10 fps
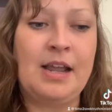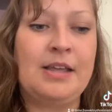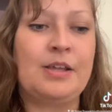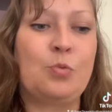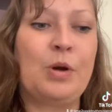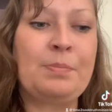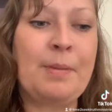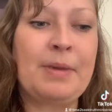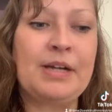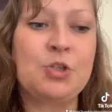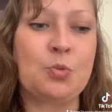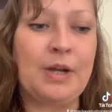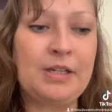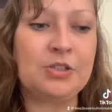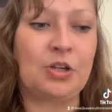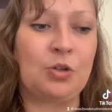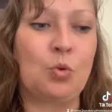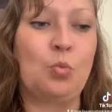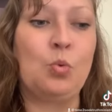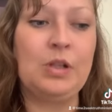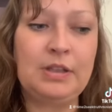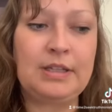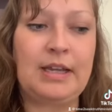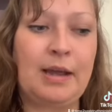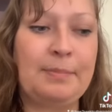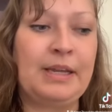that what my mind dwells on will come